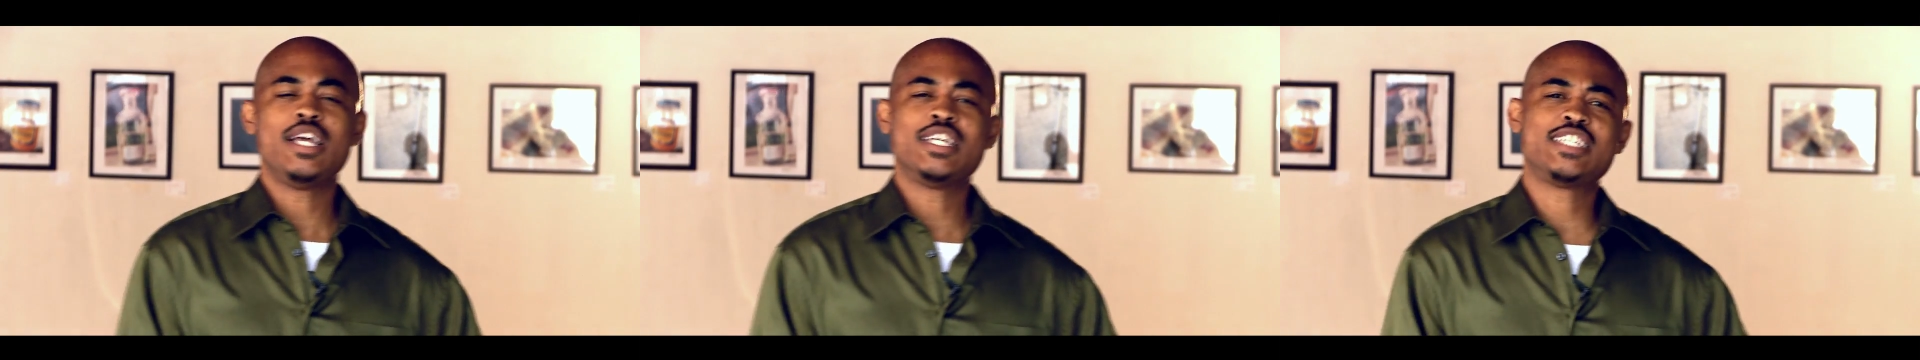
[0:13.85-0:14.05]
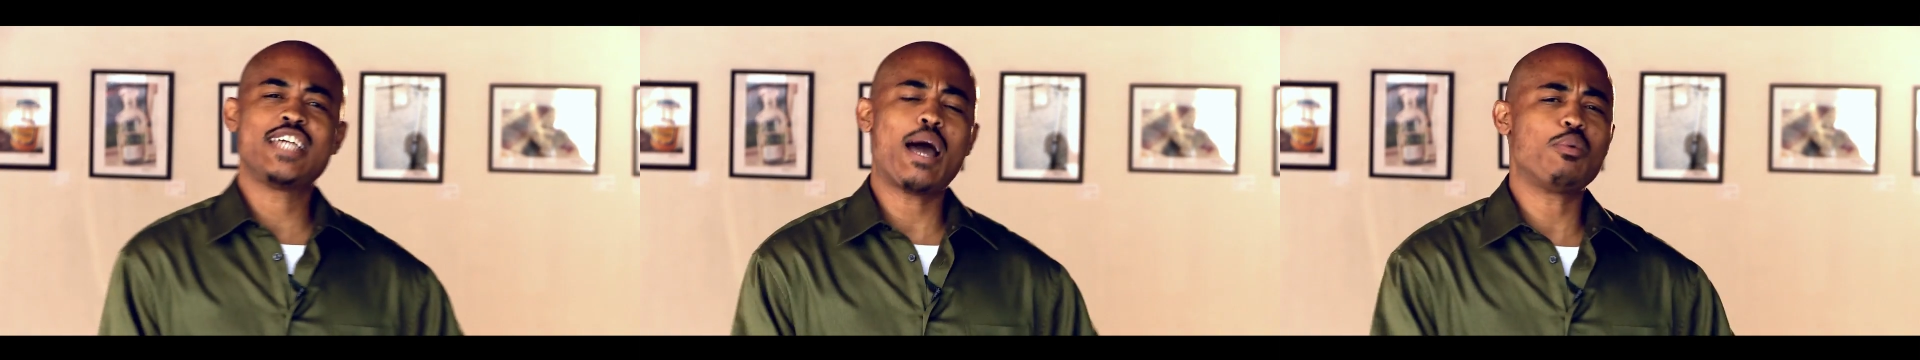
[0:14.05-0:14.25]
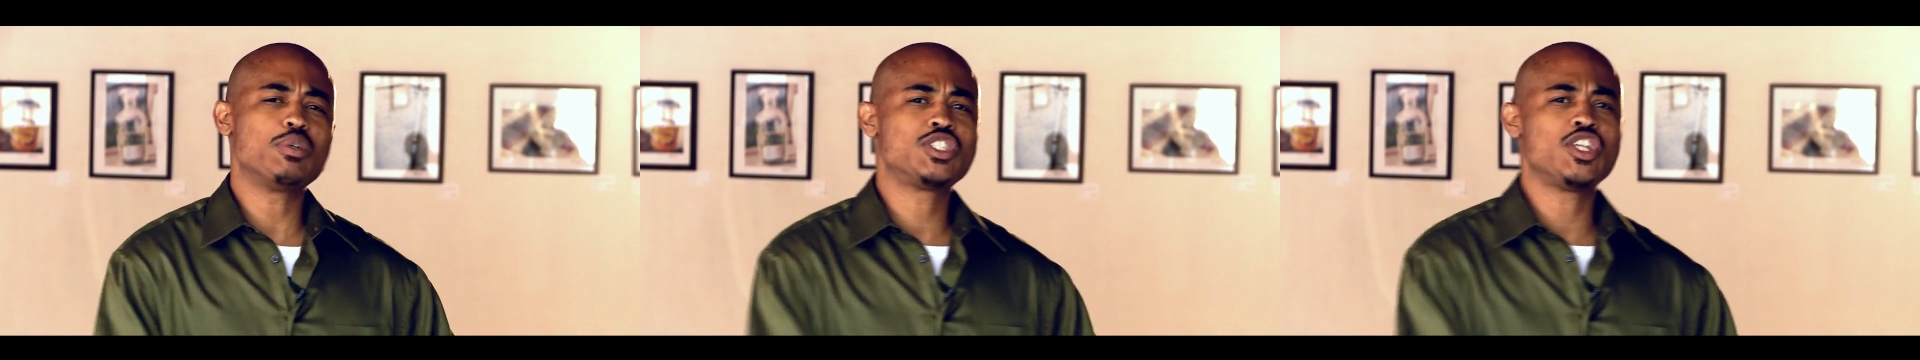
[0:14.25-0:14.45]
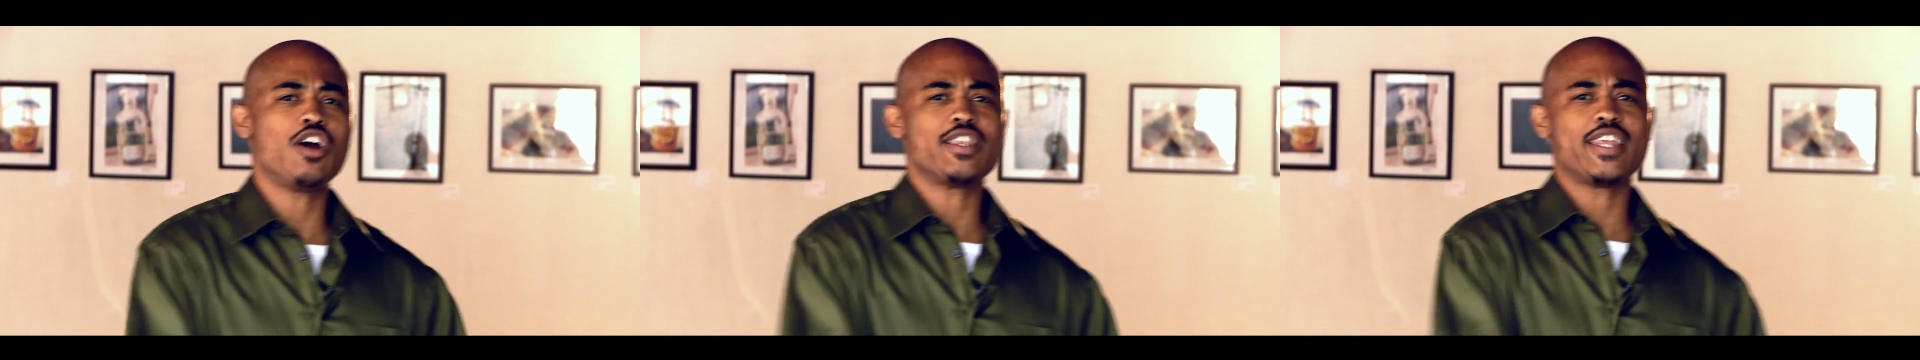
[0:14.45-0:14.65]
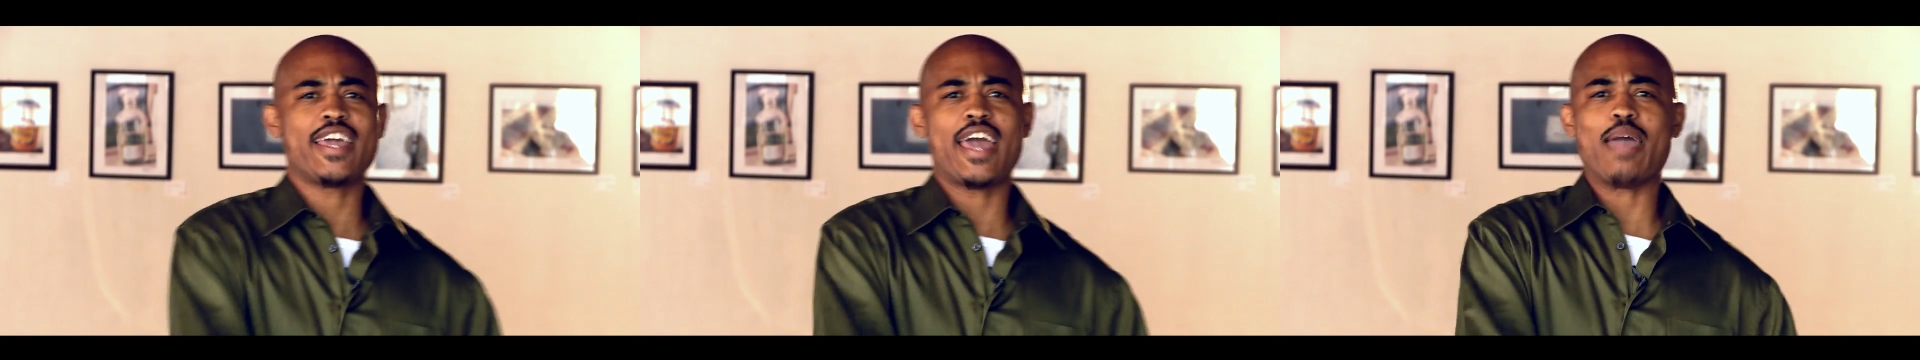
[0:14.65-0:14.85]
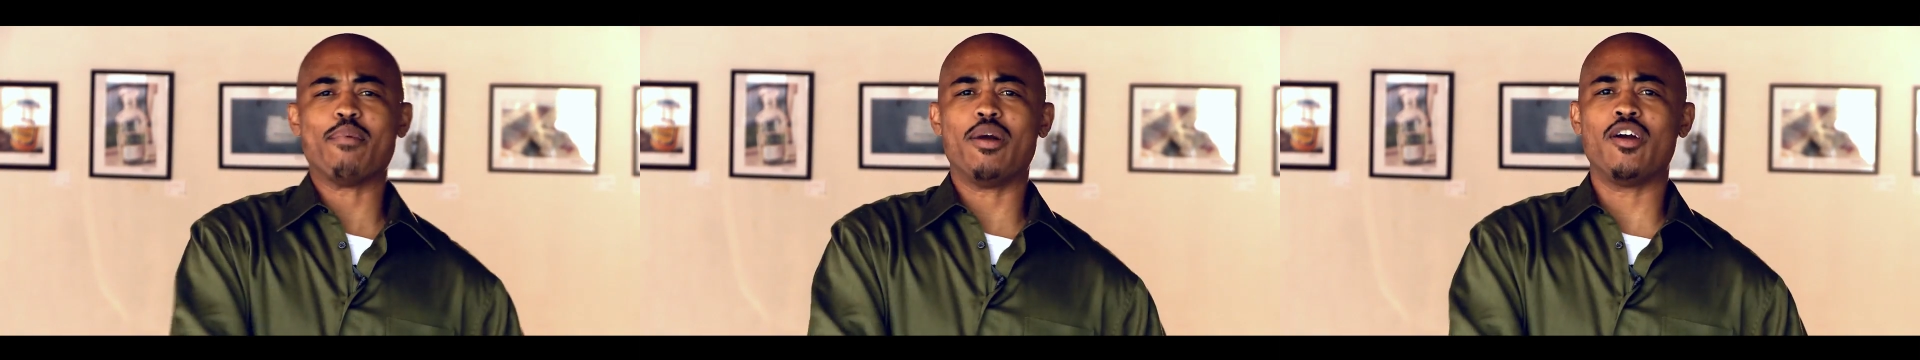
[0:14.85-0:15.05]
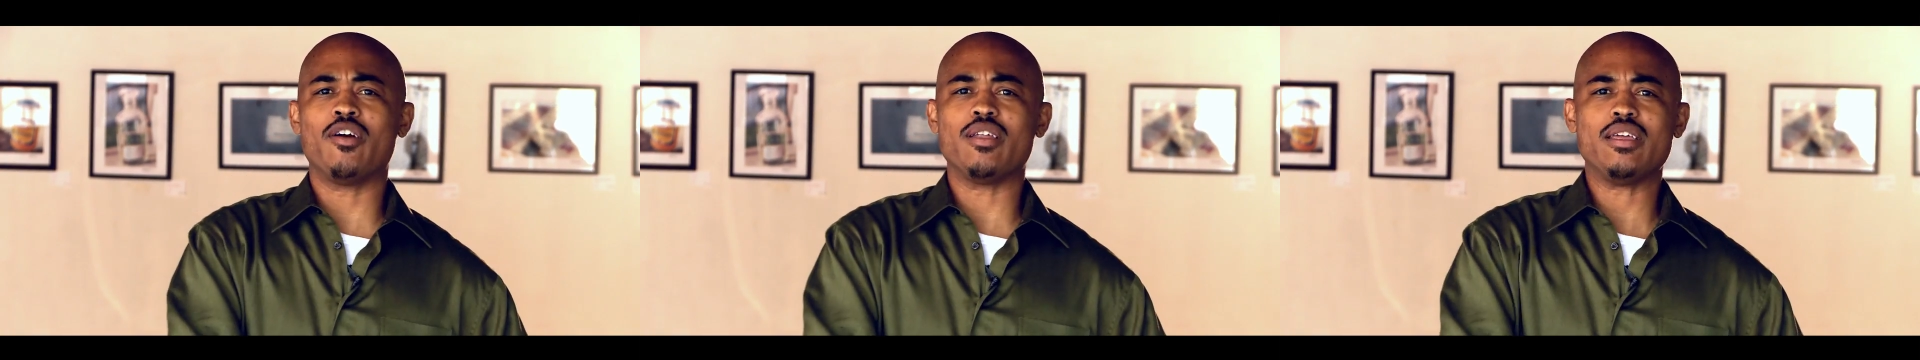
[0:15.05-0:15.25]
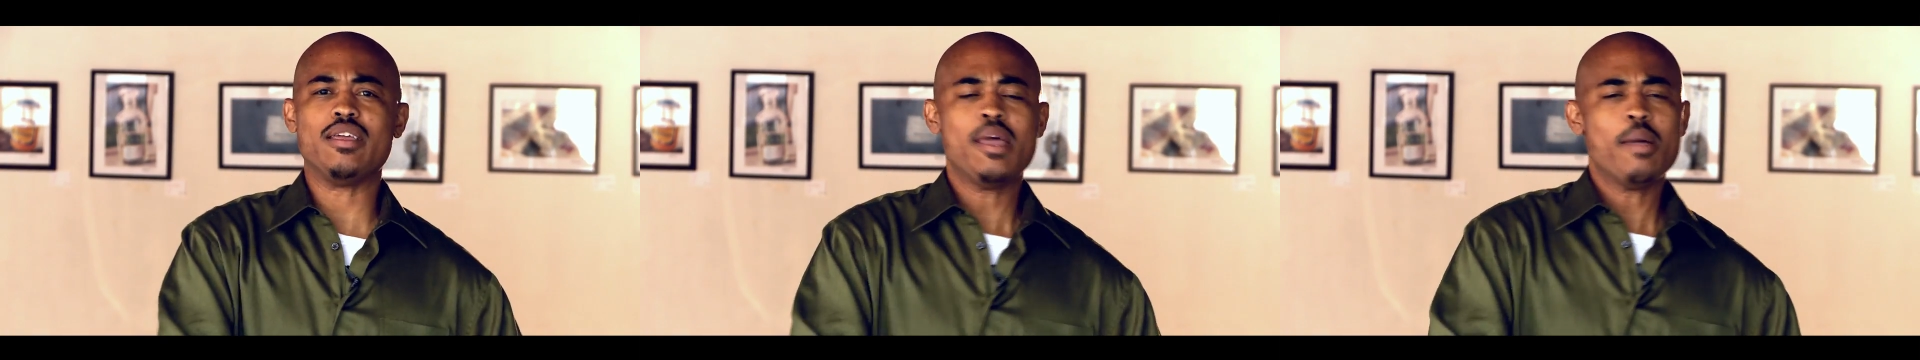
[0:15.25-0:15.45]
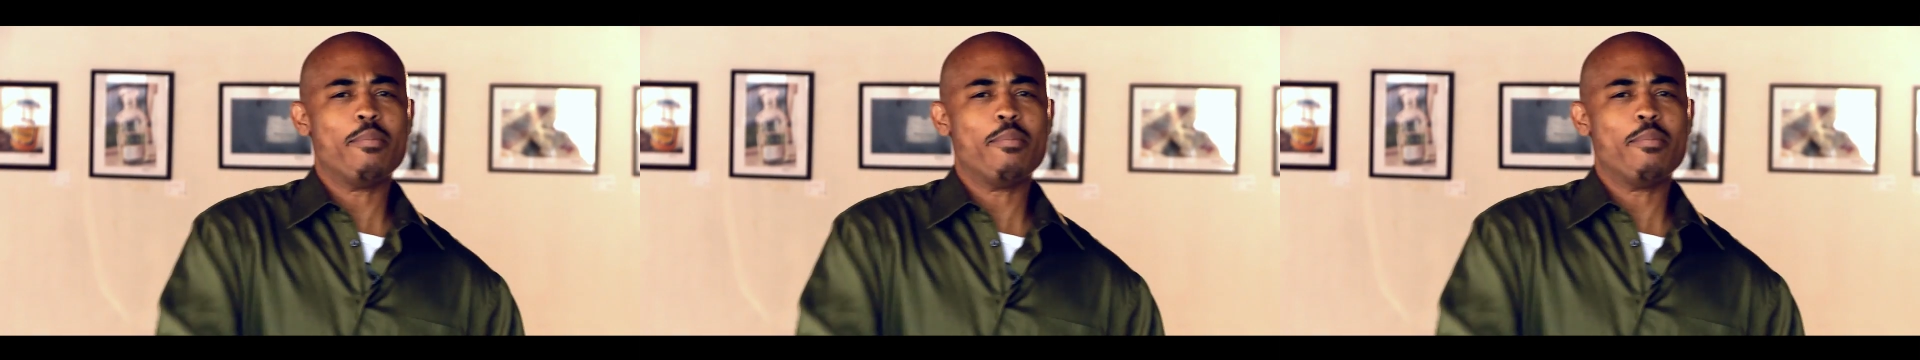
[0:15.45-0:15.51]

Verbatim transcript: See, I was taught the game early,